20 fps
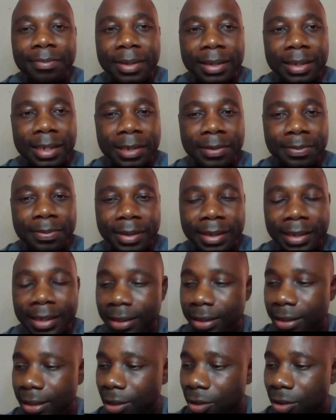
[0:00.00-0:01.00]
business
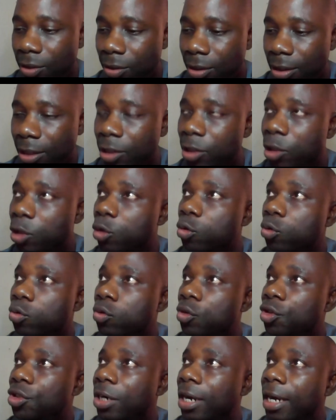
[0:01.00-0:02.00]
presentation is
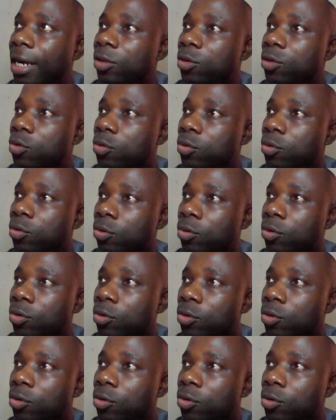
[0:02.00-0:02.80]
to try to,